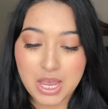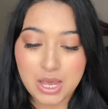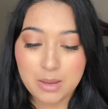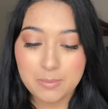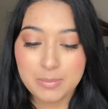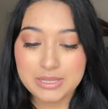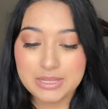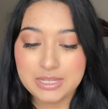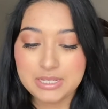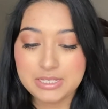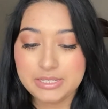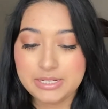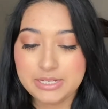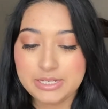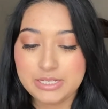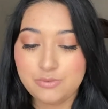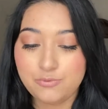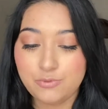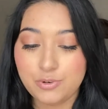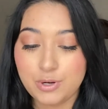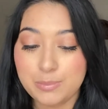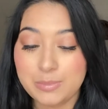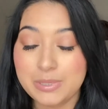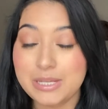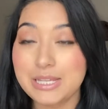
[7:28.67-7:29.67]
But this is
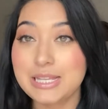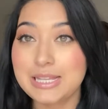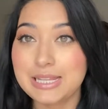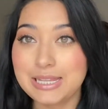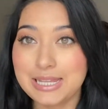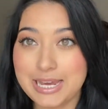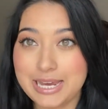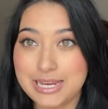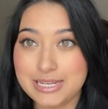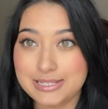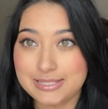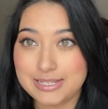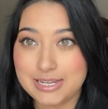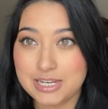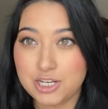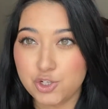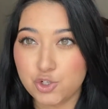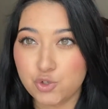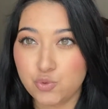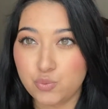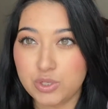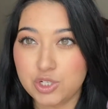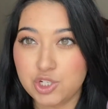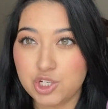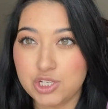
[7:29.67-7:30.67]
from
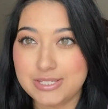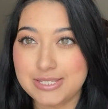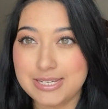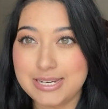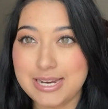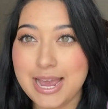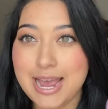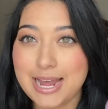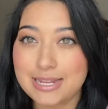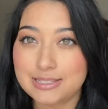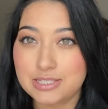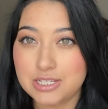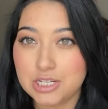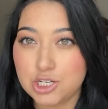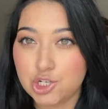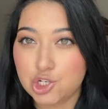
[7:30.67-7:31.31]
Glaze-ish, which is an Etsy